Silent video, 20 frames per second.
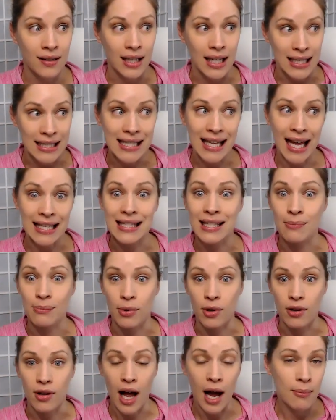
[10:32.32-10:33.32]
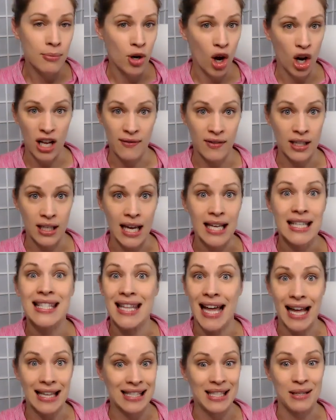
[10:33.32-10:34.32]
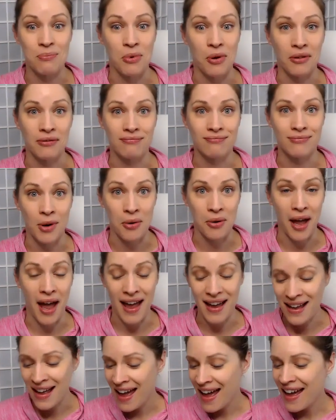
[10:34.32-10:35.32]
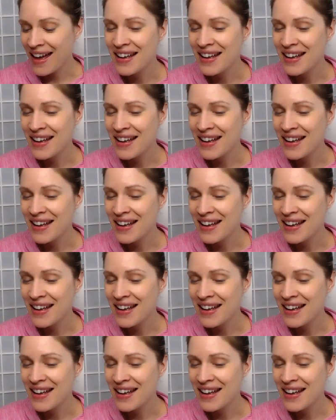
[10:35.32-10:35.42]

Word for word: It's that simple. I'm not even, it's that simple. Okay.